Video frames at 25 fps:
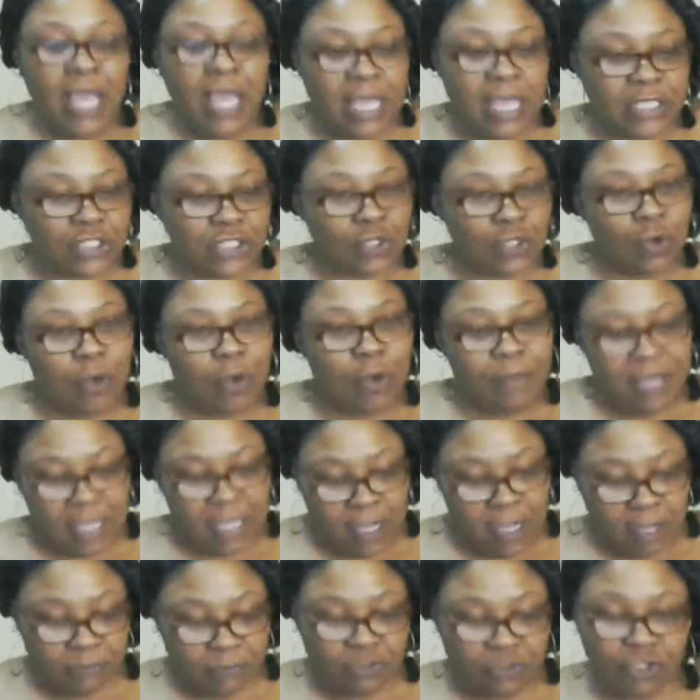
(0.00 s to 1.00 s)
And so it
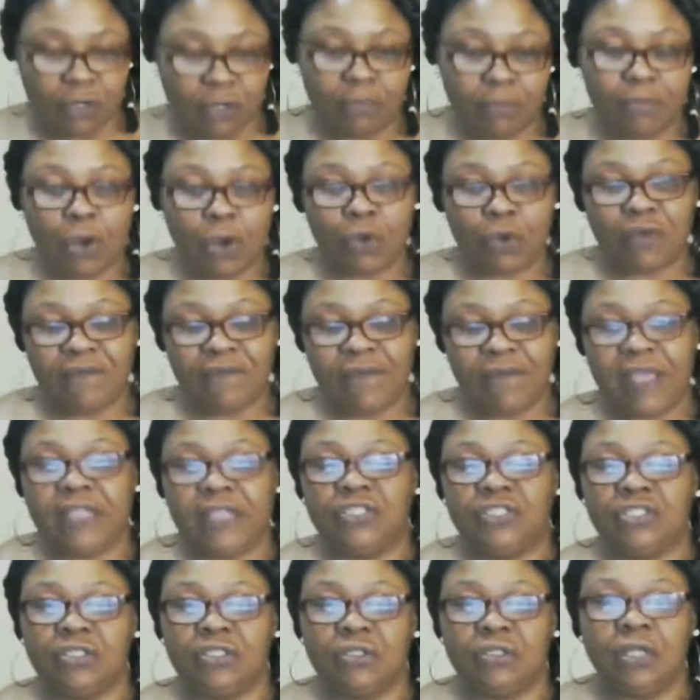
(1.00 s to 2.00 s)
becomes your
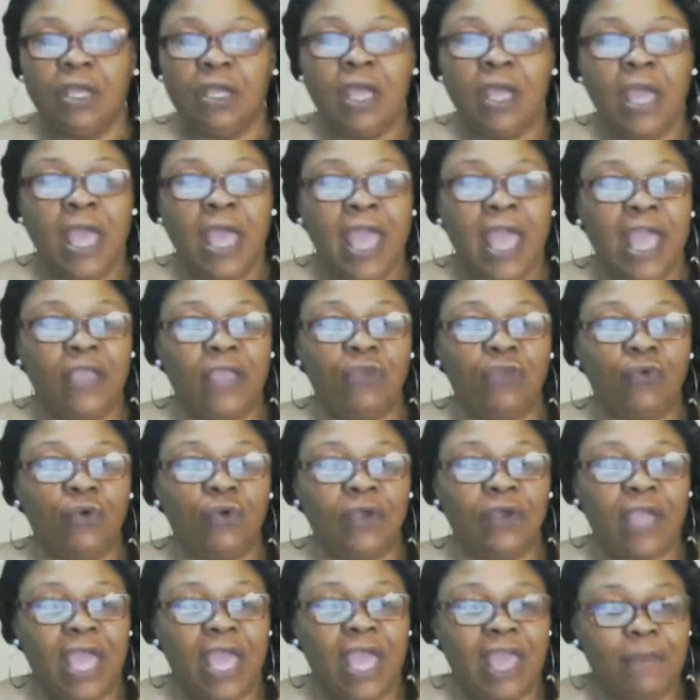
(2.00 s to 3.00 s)
motivation, and
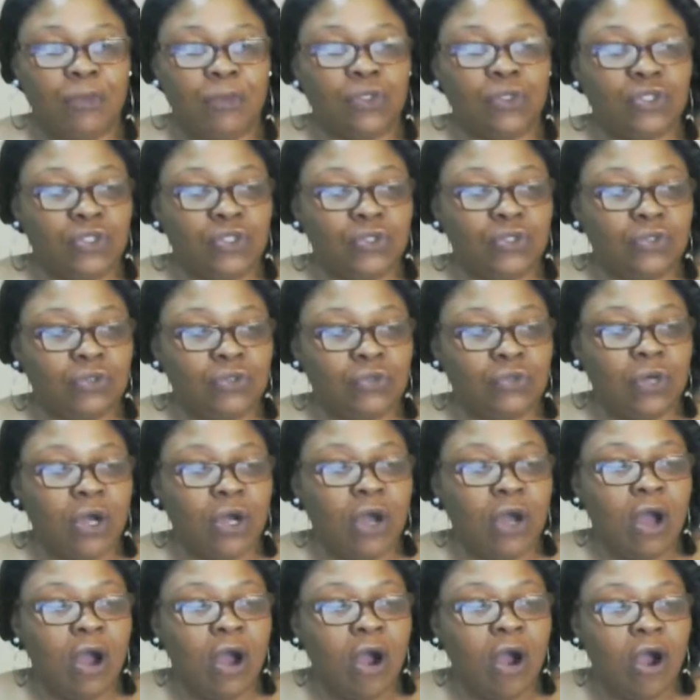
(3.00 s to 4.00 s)
you're able to
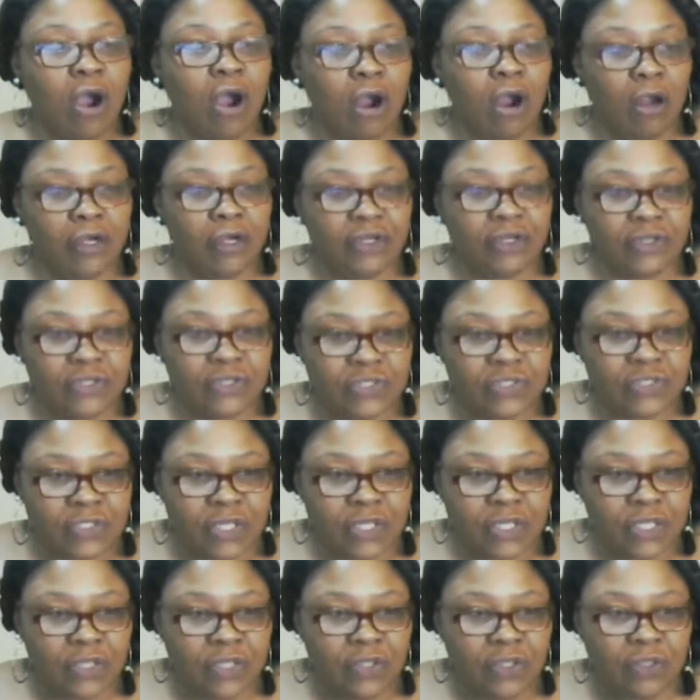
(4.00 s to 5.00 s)

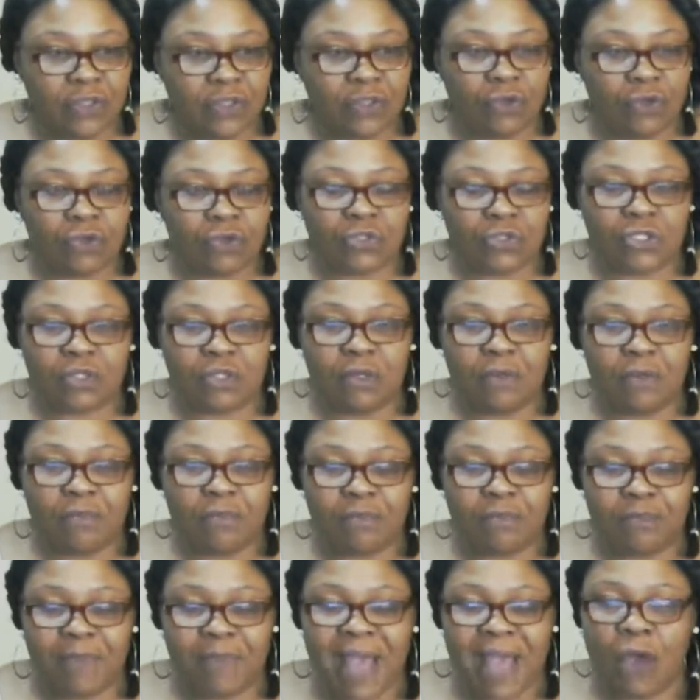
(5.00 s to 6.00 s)
harness those
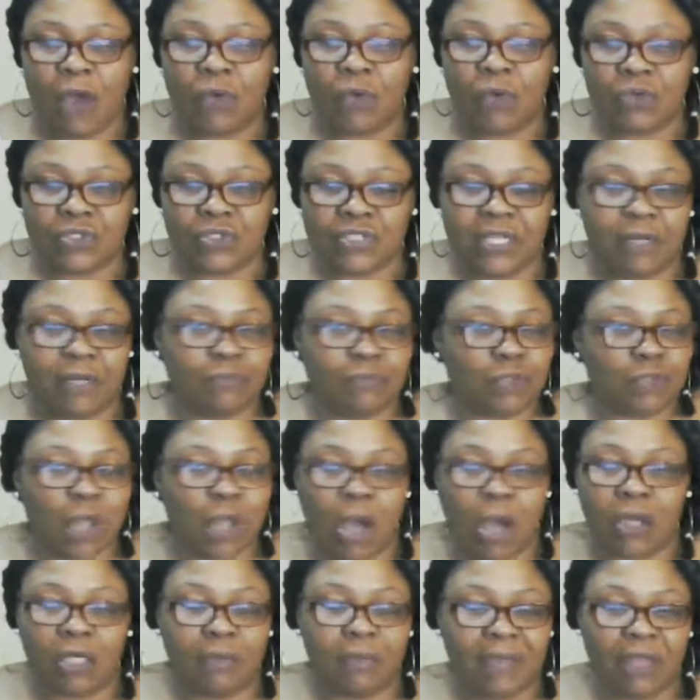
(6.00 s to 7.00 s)
powers that I'm
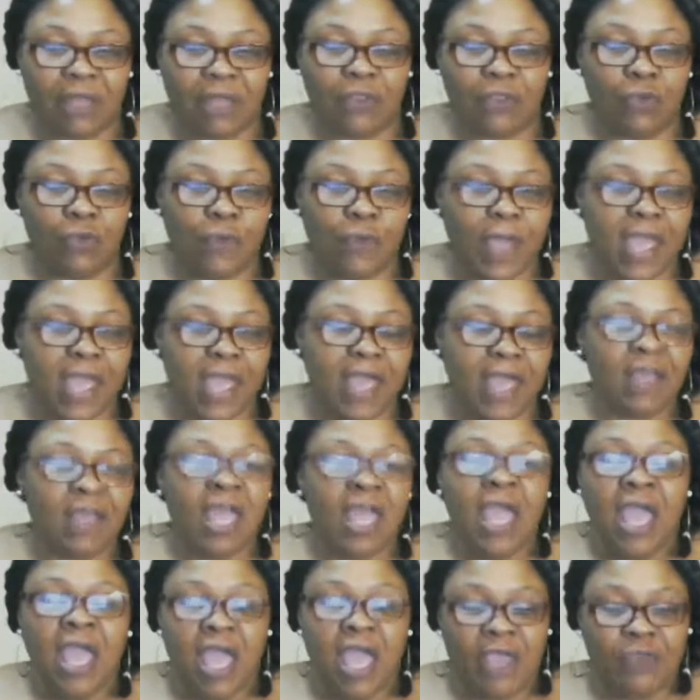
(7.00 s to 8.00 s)
talking about that you have,
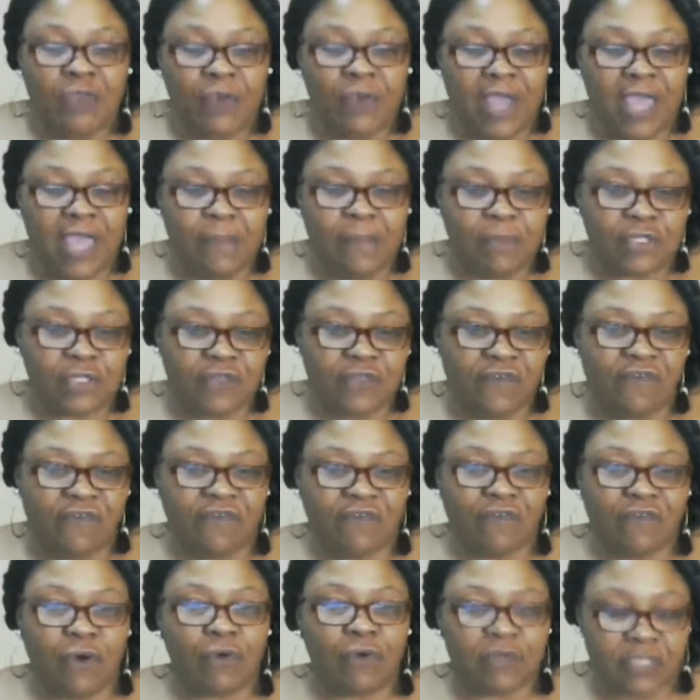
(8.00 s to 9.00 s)
and you're able to
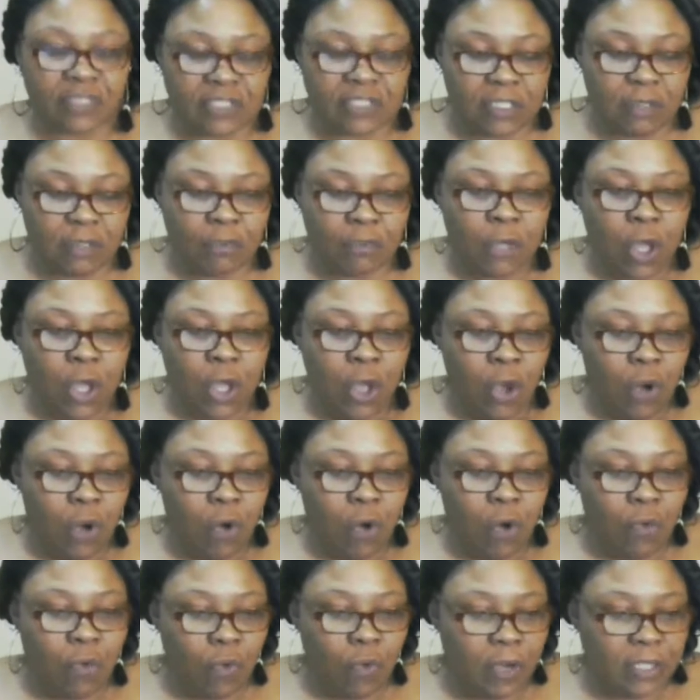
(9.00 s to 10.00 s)
focus them
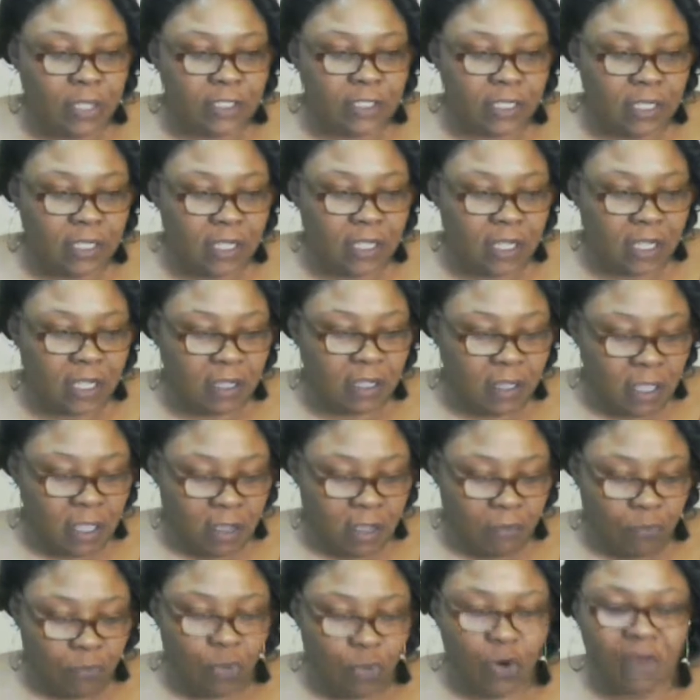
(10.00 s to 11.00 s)
on
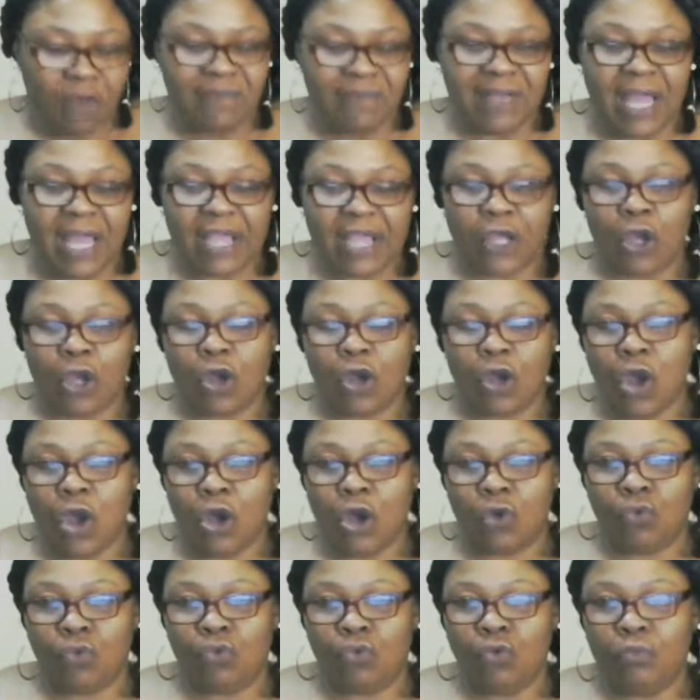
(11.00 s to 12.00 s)
more of like
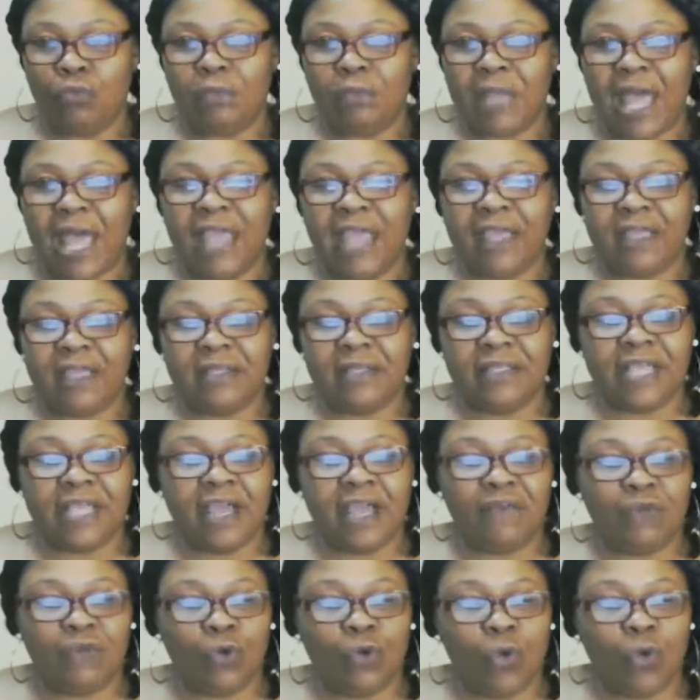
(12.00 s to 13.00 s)
a group-like
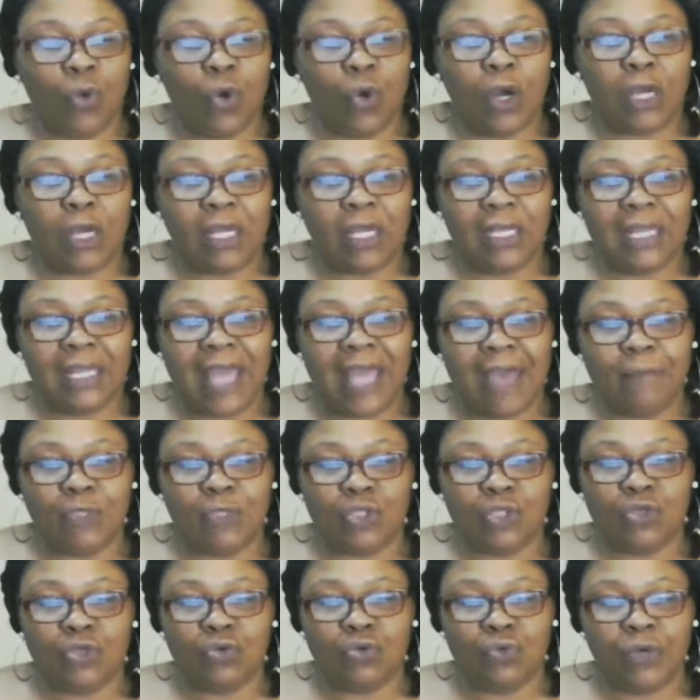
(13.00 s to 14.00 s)
endeavor or a
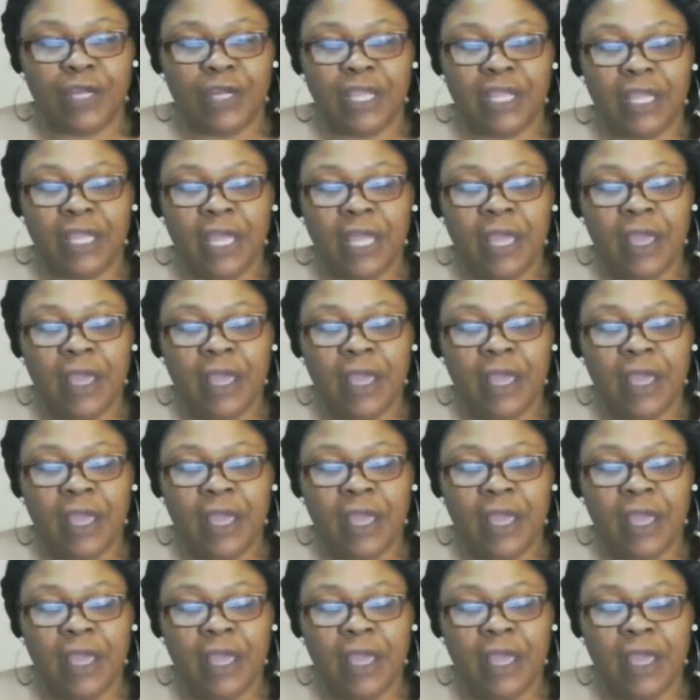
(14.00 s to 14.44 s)
collaboratory,